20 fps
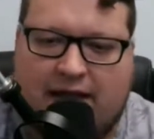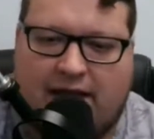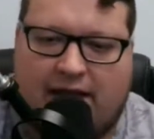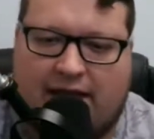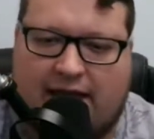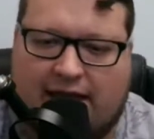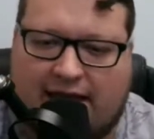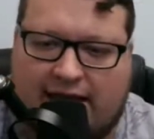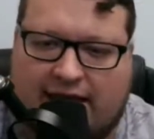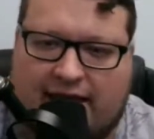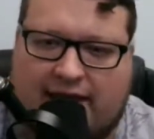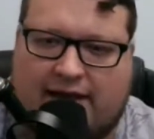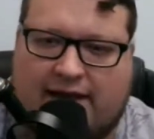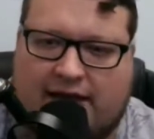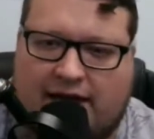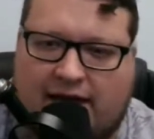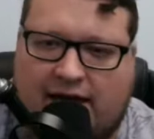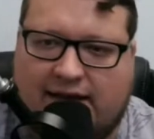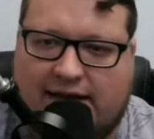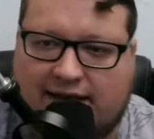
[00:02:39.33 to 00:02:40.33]
And
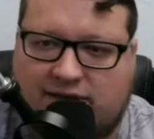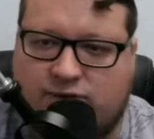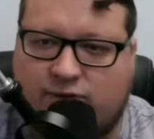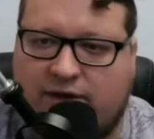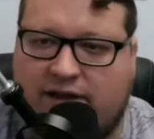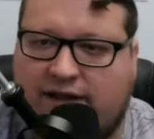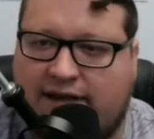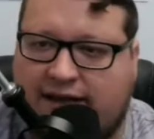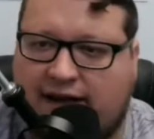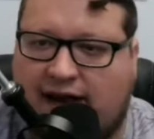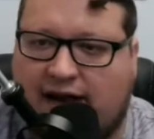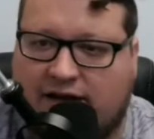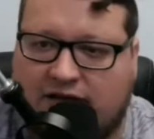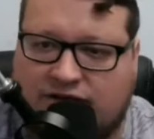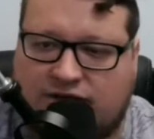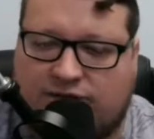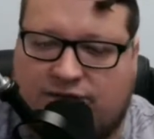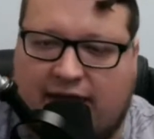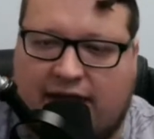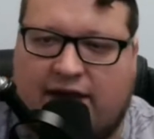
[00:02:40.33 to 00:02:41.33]
that's really an honor.
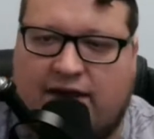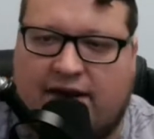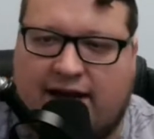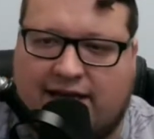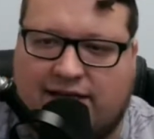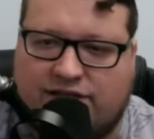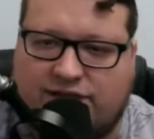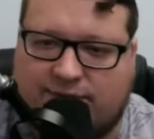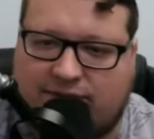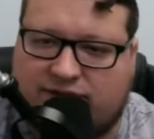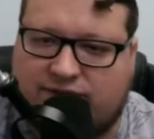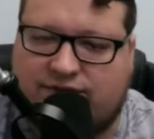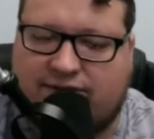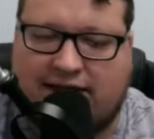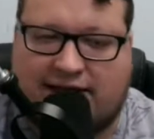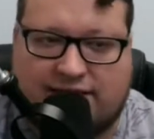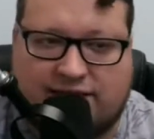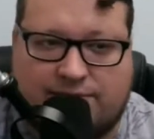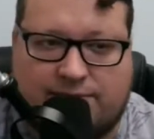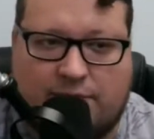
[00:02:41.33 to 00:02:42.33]
So thank you guys so much for
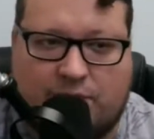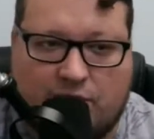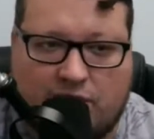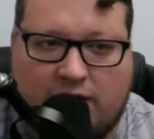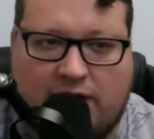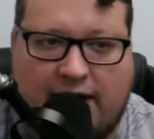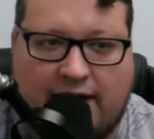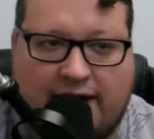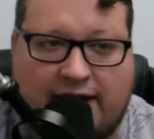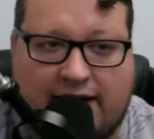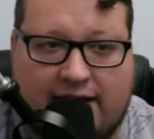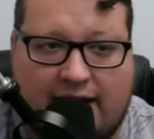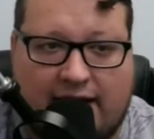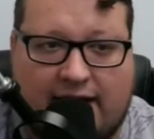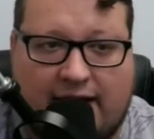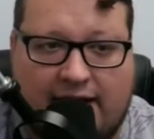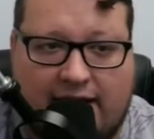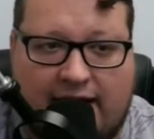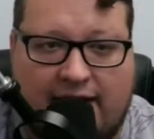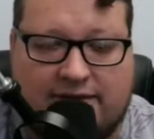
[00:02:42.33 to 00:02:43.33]
that support.
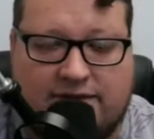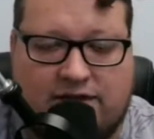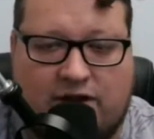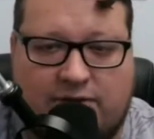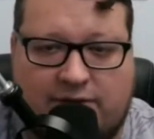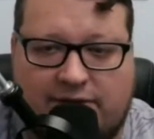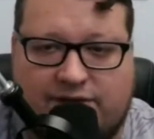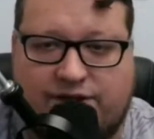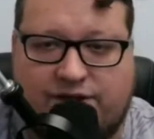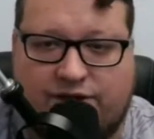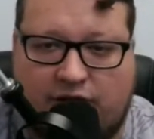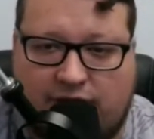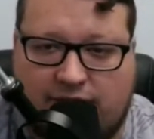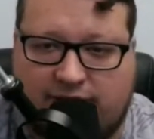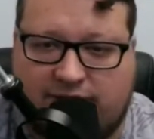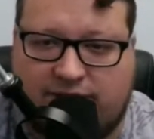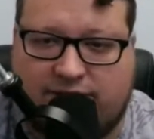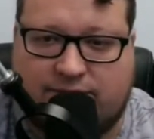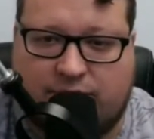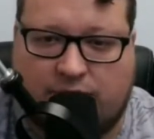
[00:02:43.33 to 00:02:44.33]
And as always, you can
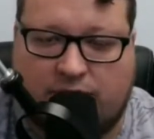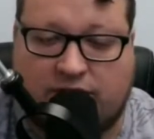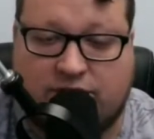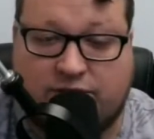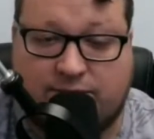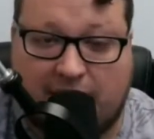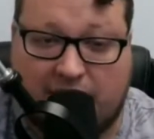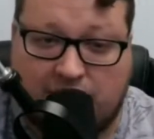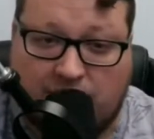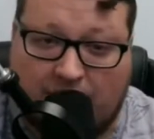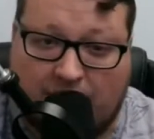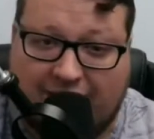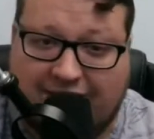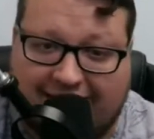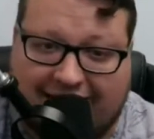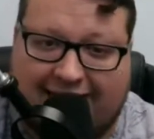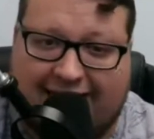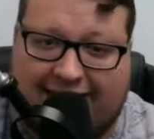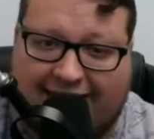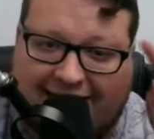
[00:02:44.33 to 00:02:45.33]
always support us by once
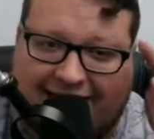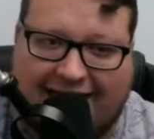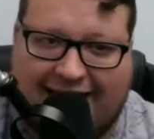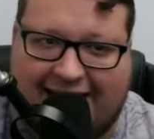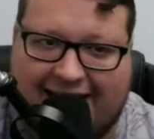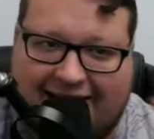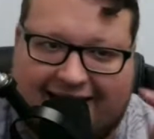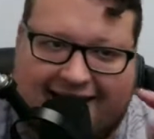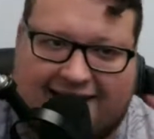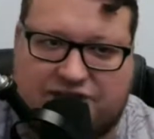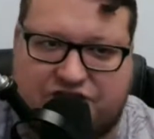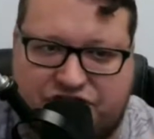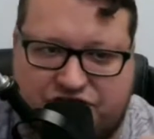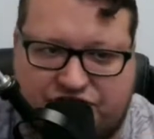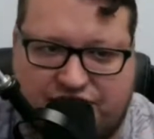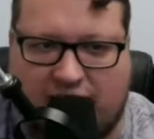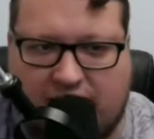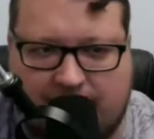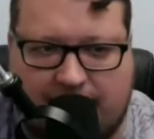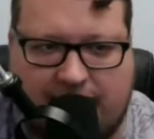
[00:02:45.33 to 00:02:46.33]
again hitting the
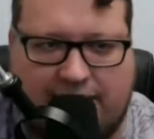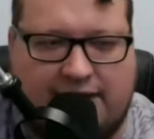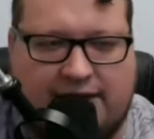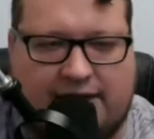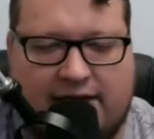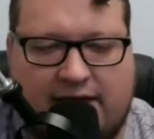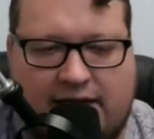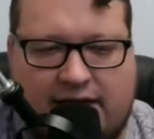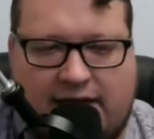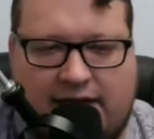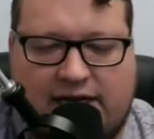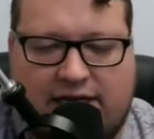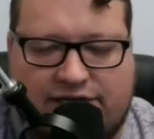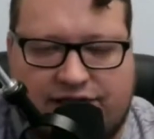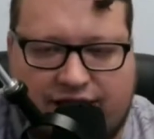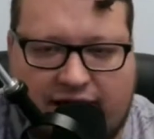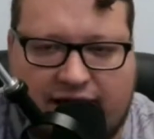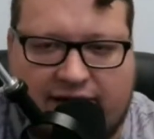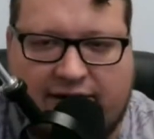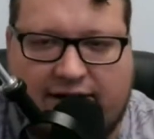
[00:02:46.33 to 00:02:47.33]
share button,
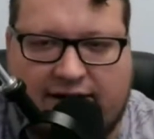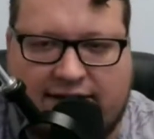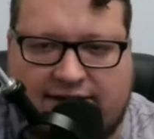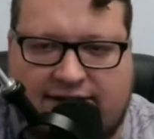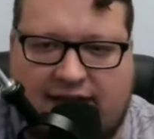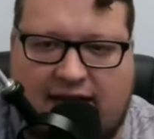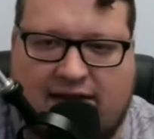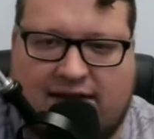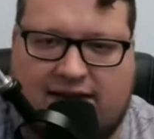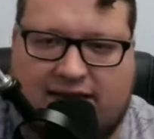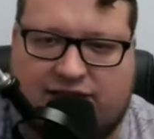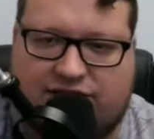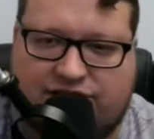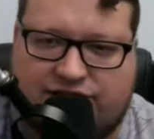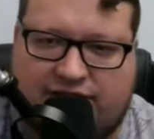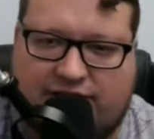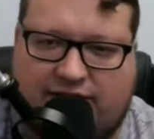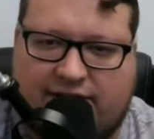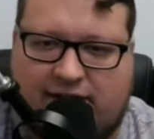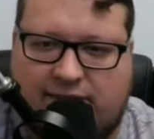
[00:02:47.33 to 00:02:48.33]
sharing us out there,
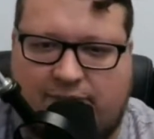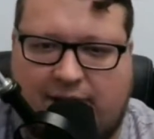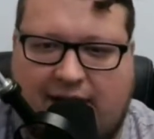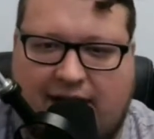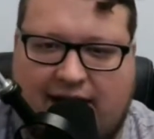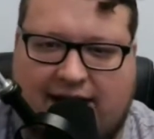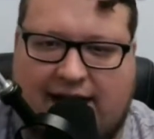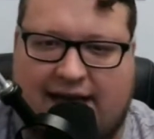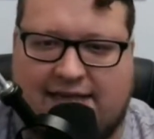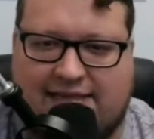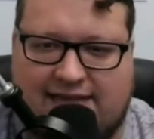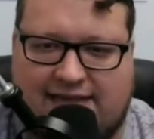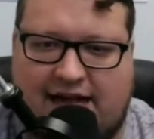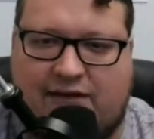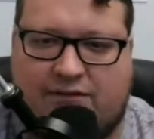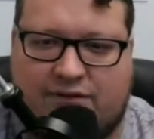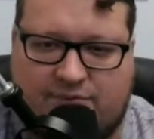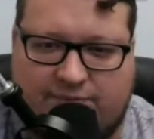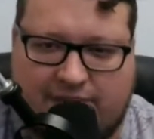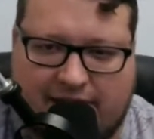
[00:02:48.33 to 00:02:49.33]
sharing the podcast
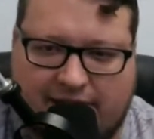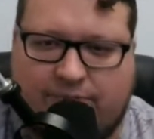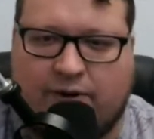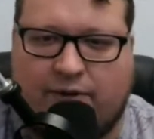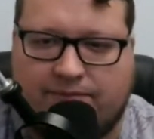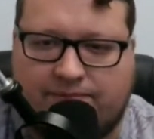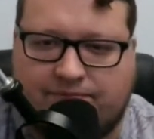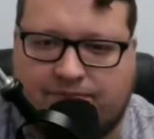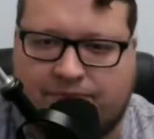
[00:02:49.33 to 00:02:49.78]
out with people.